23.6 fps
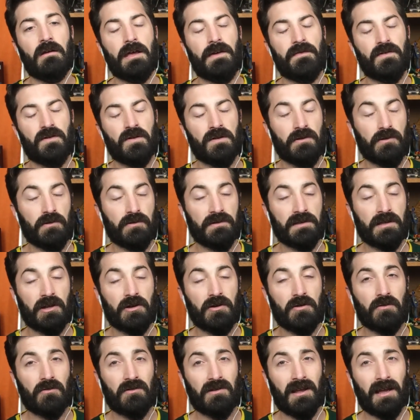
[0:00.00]
If you use
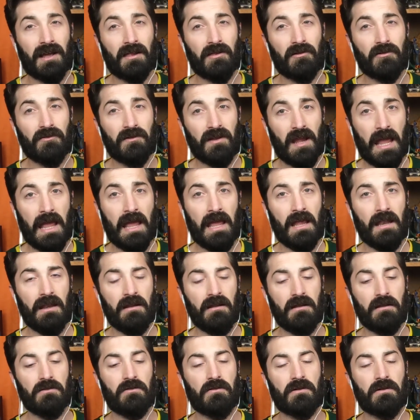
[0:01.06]
code Tyler10,